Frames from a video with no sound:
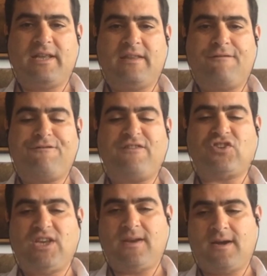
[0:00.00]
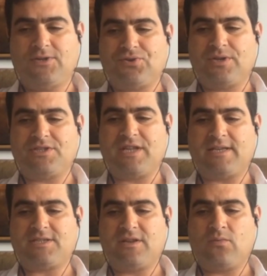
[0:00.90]
in the 1500s,
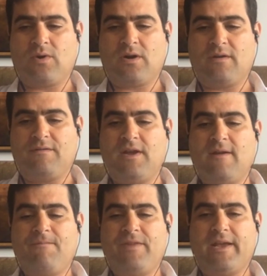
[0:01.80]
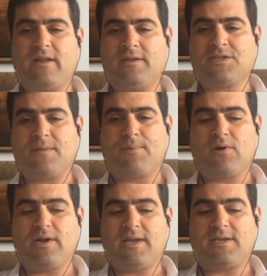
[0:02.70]
thanks to the work of Nicholas
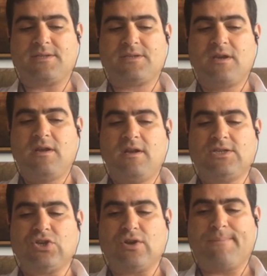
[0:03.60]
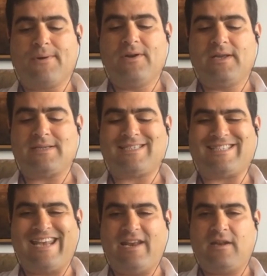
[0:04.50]
Copernicus. So Copernicus
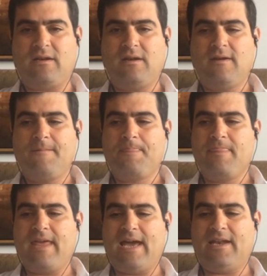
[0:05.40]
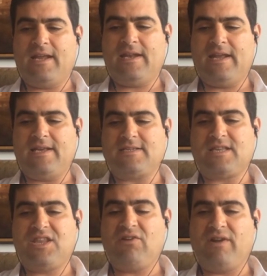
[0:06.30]
stated that in his
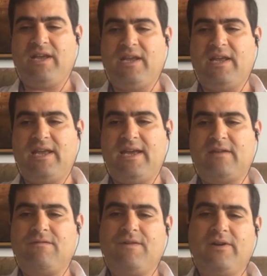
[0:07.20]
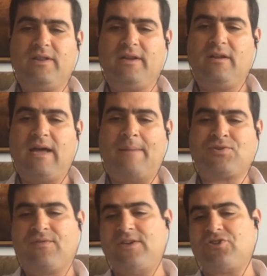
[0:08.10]
theory, he had very little
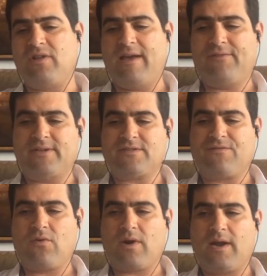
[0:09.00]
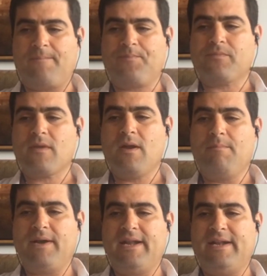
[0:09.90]
observational evidence for it,
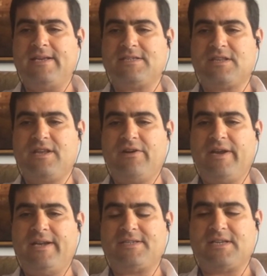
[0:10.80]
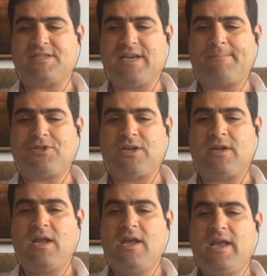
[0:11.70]
but in his theory, in his
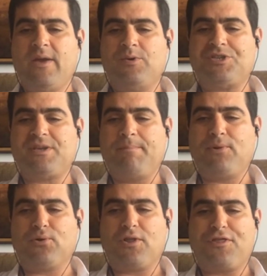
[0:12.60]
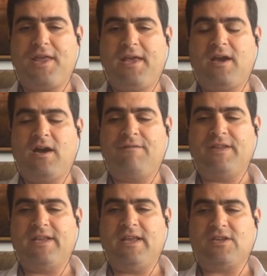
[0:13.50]
conception, it was simpler to think of
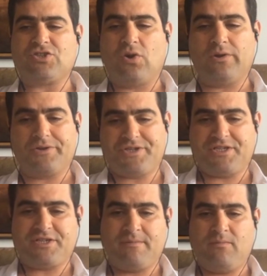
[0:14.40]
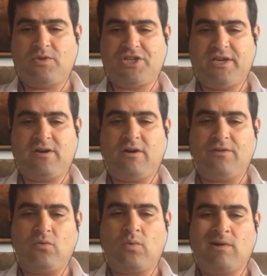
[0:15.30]
the solar system, which he
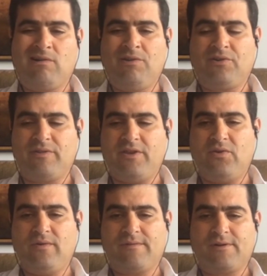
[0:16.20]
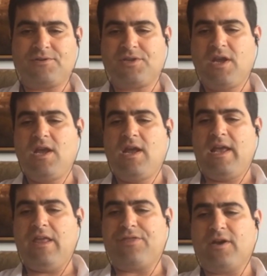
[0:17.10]
called the world or the universe.
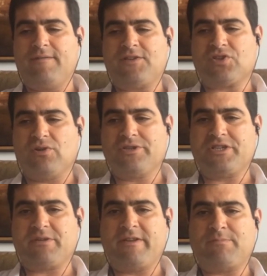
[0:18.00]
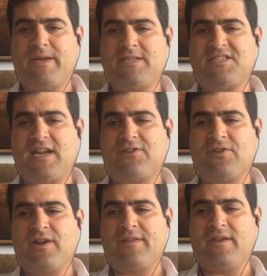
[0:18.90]
He thought of the solar system as being
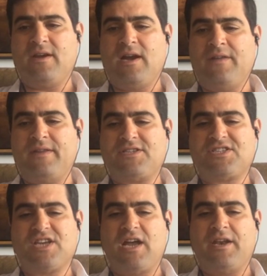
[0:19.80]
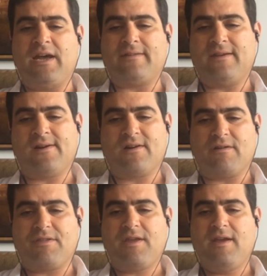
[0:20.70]
centered on the sun, not the earth,